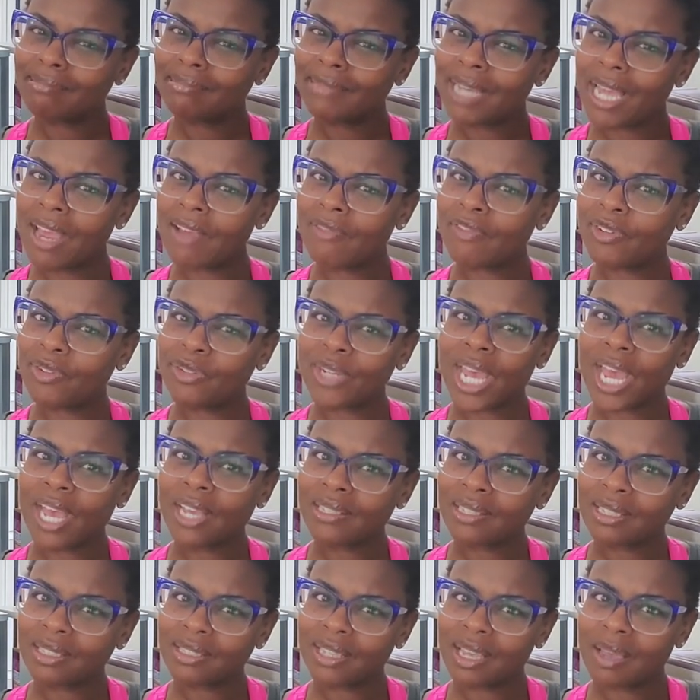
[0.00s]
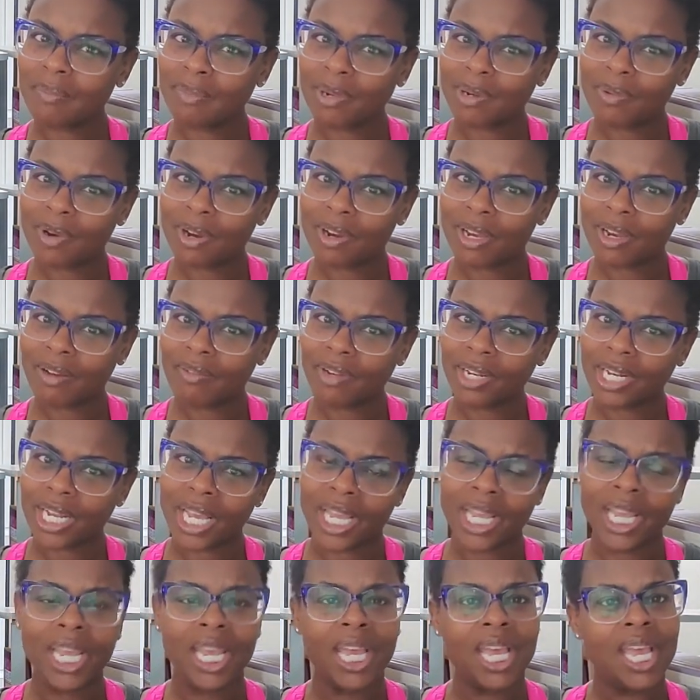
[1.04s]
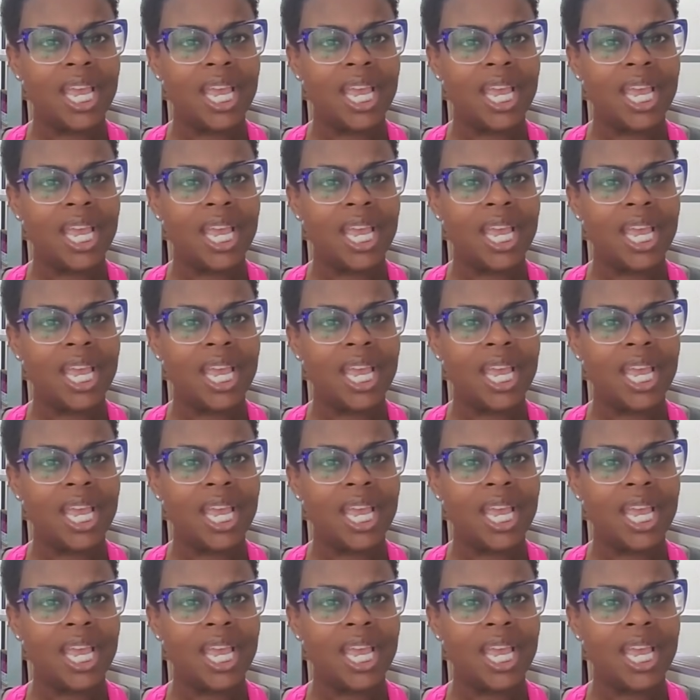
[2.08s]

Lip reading: after taxes coming to work every day,